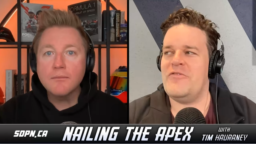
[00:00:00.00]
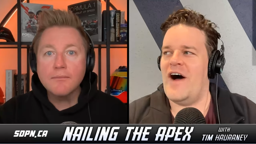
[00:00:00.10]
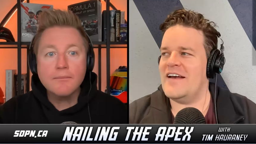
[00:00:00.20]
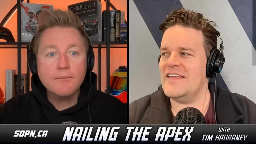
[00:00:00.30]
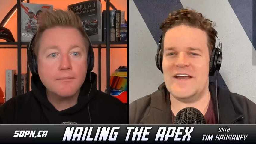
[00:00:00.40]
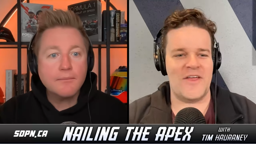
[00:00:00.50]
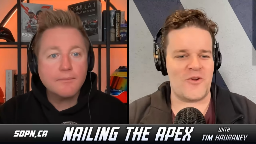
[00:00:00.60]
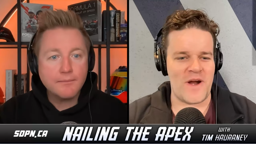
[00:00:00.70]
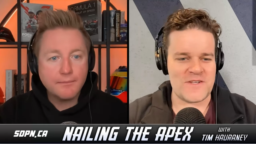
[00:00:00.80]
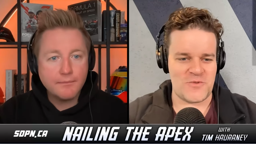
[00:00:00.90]
Speaker 1: Finally,
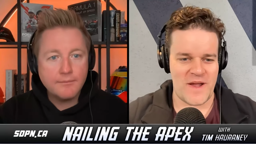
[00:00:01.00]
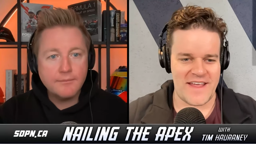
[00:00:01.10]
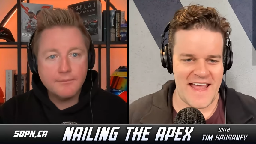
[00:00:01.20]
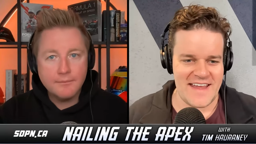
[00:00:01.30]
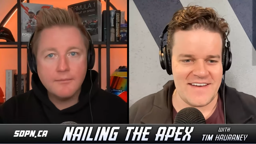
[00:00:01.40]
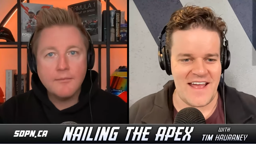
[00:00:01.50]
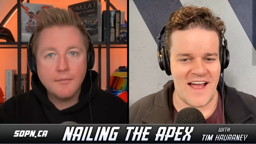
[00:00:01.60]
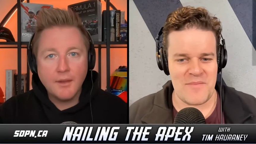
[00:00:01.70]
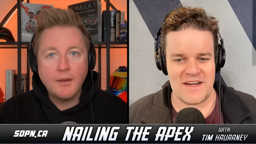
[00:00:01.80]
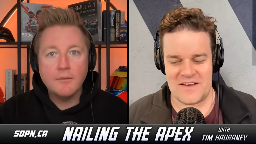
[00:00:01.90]
another race
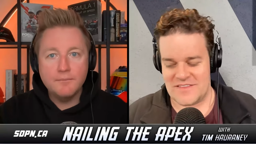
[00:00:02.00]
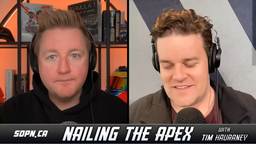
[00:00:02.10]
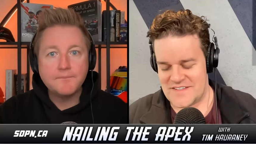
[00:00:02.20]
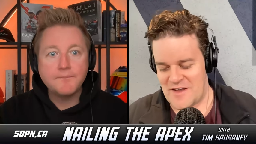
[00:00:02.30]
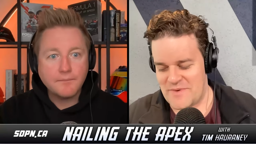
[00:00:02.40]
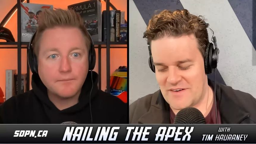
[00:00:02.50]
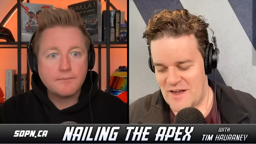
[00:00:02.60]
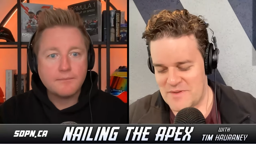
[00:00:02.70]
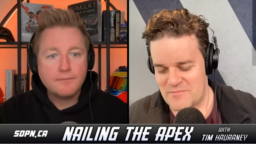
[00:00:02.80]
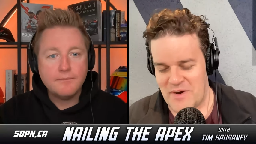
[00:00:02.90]
weekend. I mean, listen, I've
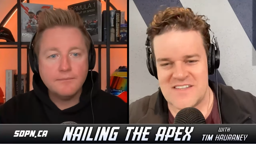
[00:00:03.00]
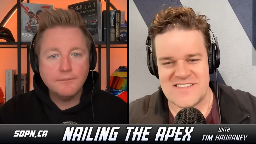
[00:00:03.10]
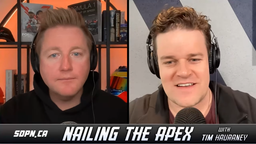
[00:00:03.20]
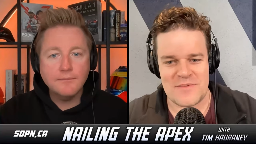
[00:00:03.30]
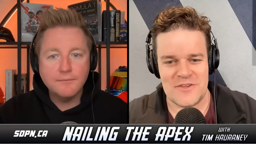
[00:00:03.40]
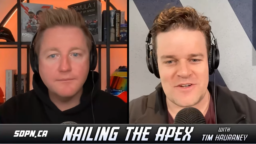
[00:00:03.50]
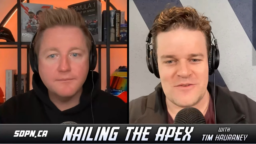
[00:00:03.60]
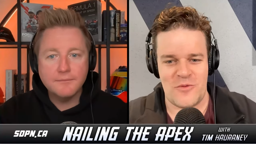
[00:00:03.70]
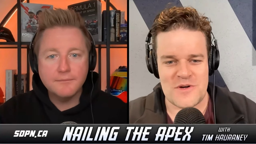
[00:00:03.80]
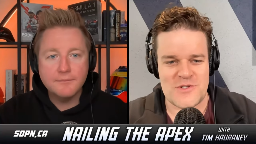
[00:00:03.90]
been I've been buzzing. I've been
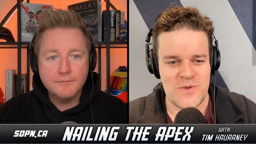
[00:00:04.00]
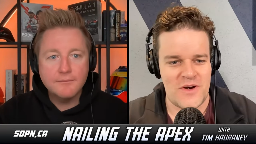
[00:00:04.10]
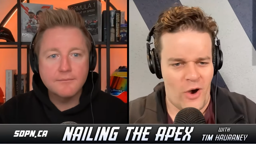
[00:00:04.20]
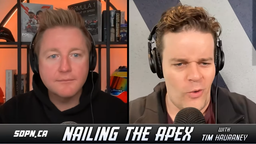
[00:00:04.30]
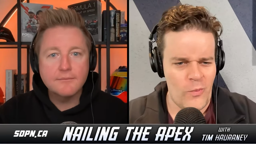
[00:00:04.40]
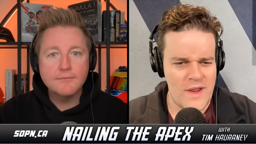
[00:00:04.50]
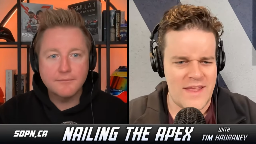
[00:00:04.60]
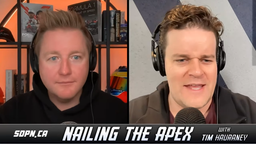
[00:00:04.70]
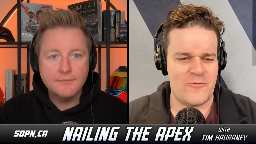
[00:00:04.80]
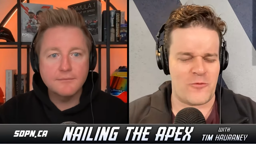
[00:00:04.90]
looking forward to it all
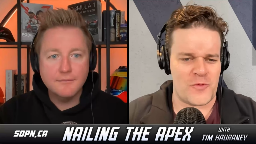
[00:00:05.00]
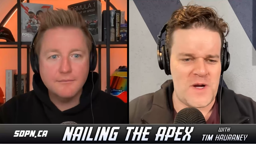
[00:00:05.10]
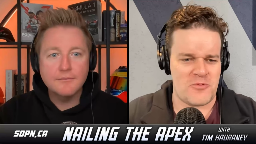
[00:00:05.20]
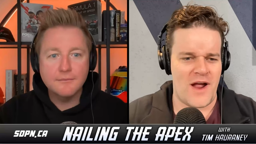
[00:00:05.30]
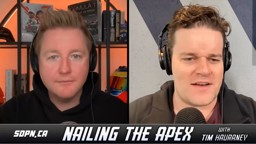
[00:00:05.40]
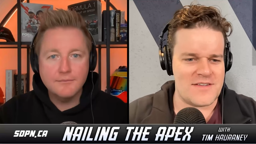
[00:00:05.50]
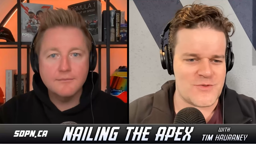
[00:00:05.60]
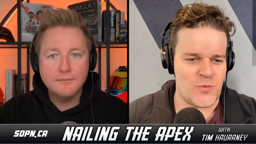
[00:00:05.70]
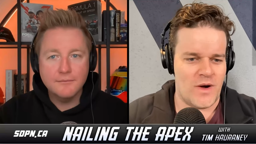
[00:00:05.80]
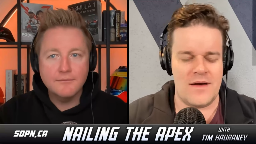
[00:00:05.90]
week. And free
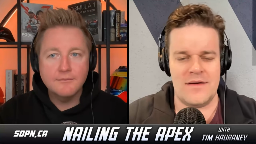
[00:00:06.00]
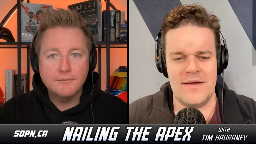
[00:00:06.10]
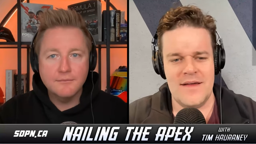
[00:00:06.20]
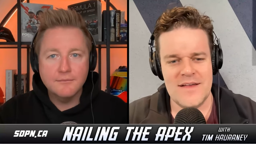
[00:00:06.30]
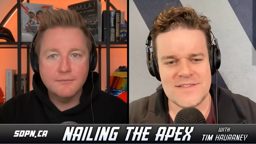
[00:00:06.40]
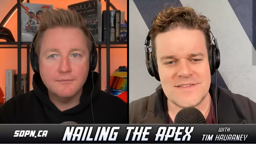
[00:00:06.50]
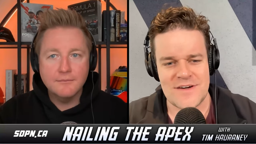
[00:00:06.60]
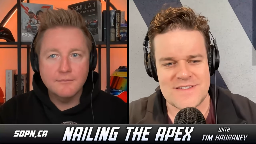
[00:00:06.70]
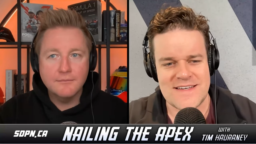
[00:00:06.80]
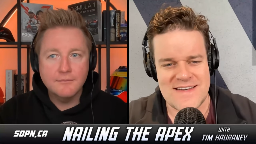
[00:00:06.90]
practice one
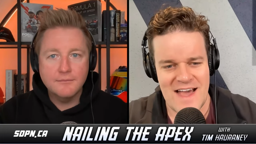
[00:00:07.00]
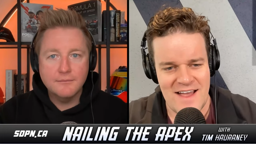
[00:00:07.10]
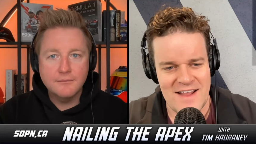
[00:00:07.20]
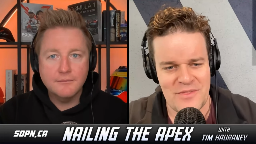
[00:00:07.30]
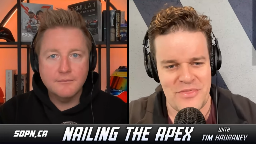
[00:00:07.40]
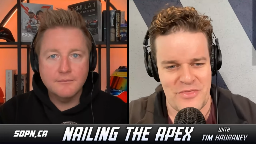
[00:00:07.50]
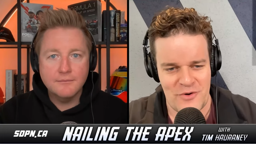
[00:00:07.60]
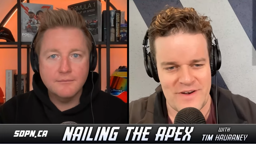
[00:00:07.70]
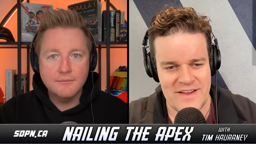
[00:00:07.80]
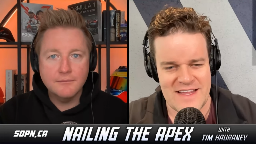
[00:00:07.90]
starts at nine
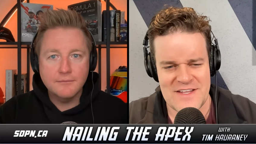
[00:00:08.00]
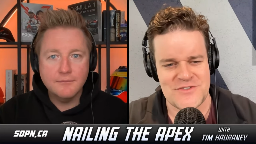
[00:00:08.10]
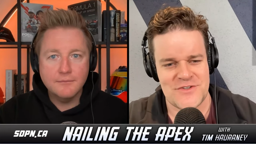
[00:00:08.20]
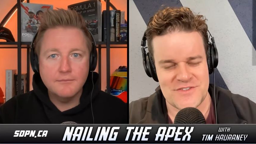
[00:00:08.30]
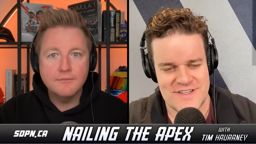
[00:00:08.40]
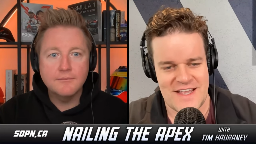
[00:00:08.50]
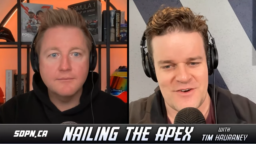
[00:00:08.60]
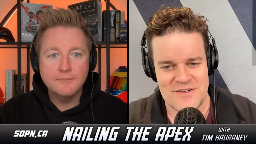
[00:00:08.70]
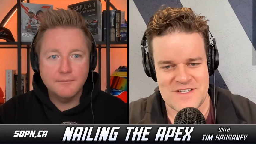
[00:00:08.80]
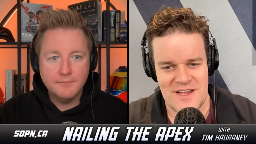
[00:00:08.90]
thirty Eastern
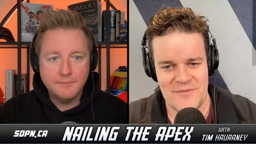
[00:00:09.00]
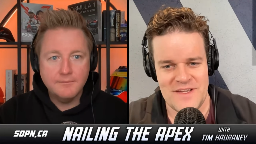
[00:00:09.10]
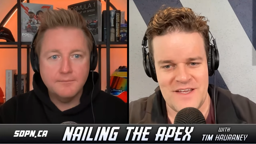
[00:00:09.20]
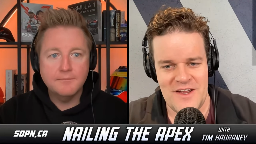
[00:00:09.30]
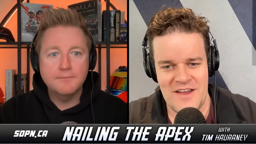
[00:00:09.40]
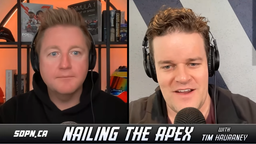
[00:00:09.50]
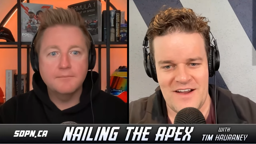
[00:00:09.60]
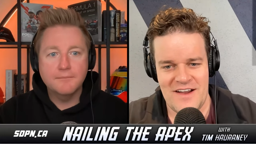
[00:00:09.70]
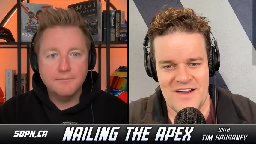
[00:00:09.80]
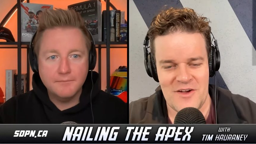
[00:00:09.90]
Standard Time,
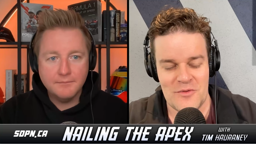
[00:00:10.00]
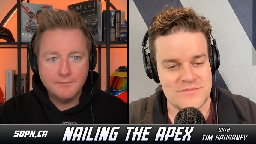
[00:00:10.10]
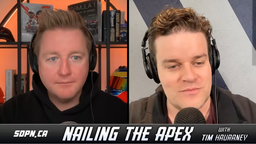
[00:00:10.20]
uh,